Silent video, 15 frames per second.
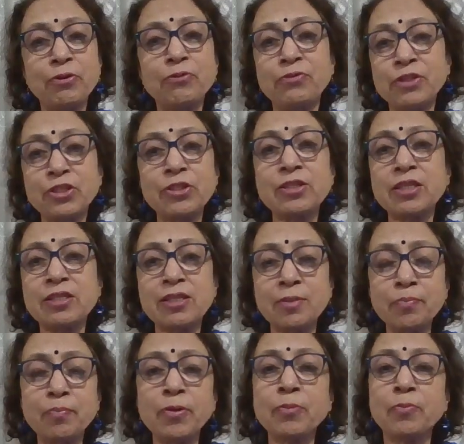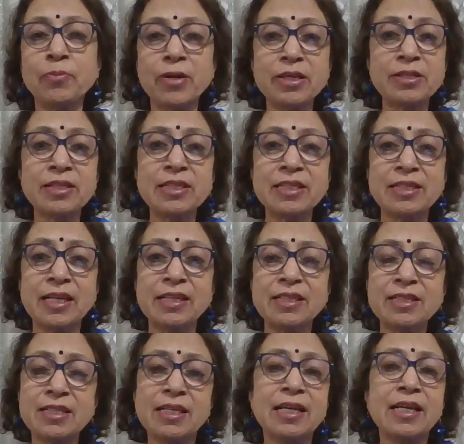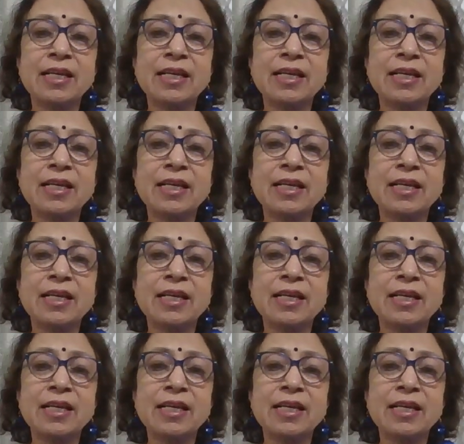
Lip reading: which is a simple present tense,